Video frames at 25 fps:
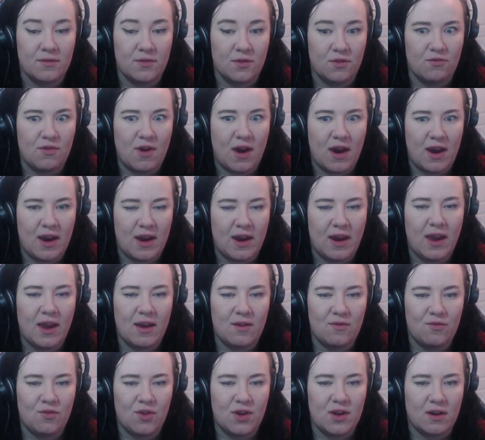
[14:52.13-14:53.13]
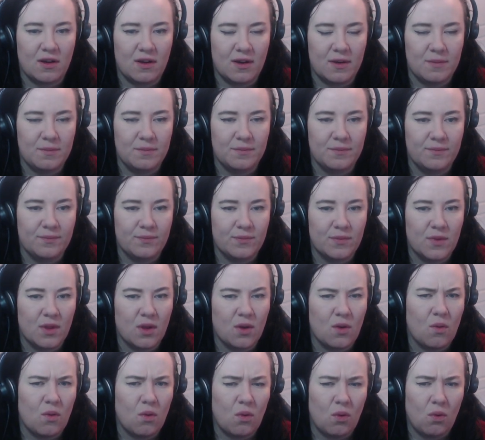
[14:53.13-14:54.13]
grey every time.
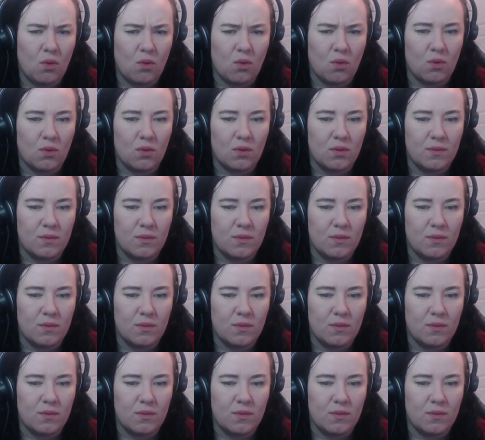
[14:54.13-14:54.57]
Or